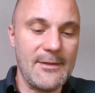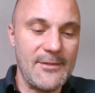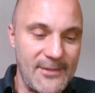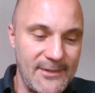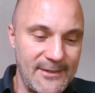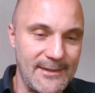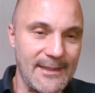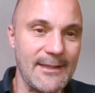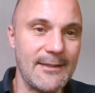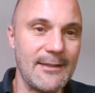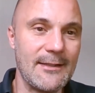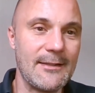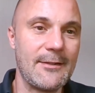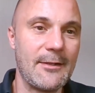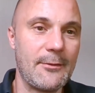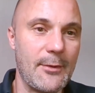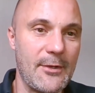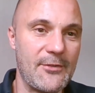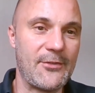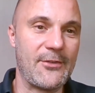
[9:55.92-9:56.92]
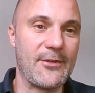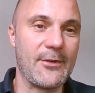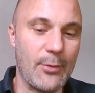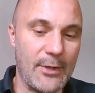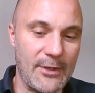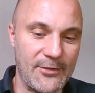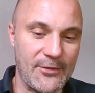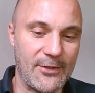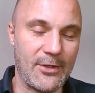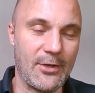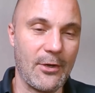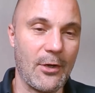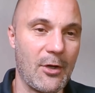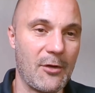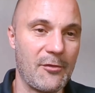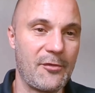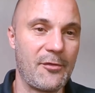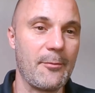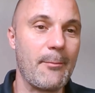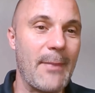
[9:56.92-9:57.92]
still there is the risk
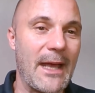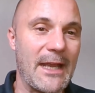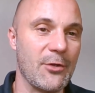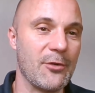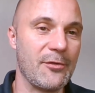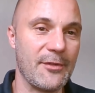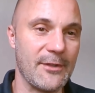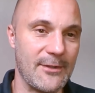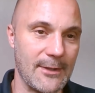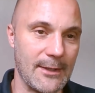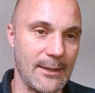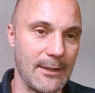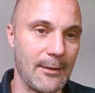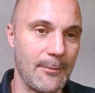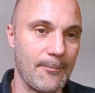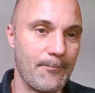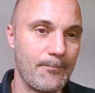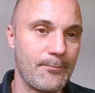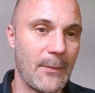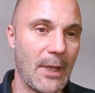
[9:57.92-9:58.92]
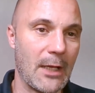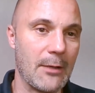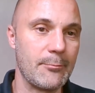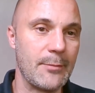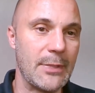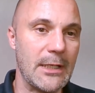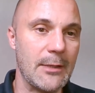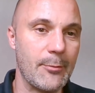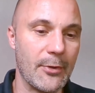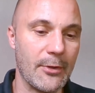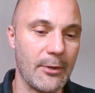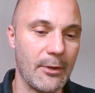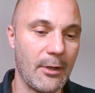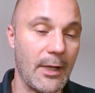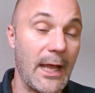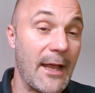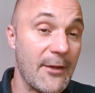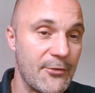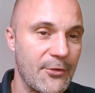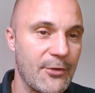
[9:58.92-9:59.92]
of menu fatigue.
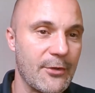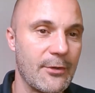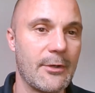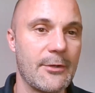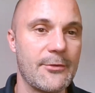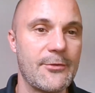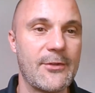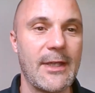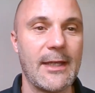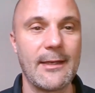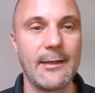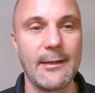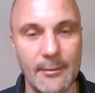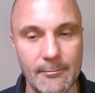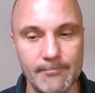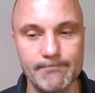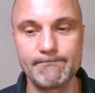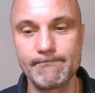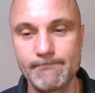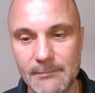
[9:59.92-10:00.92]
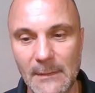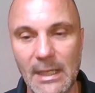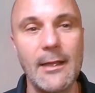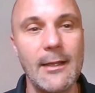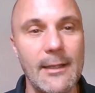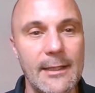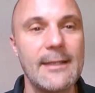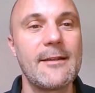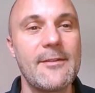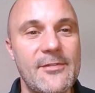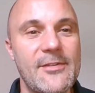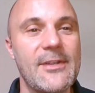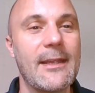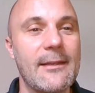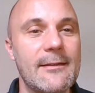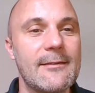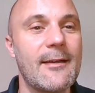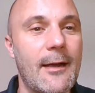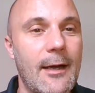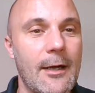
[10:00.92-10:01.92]
People, astronauts, getting a little sick
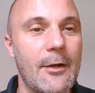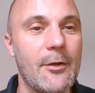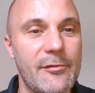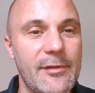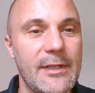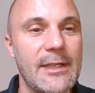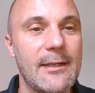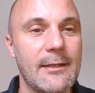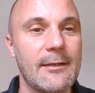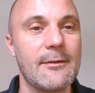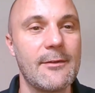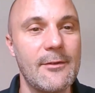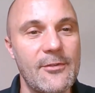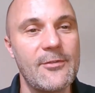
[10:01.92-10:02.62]
and tired of eating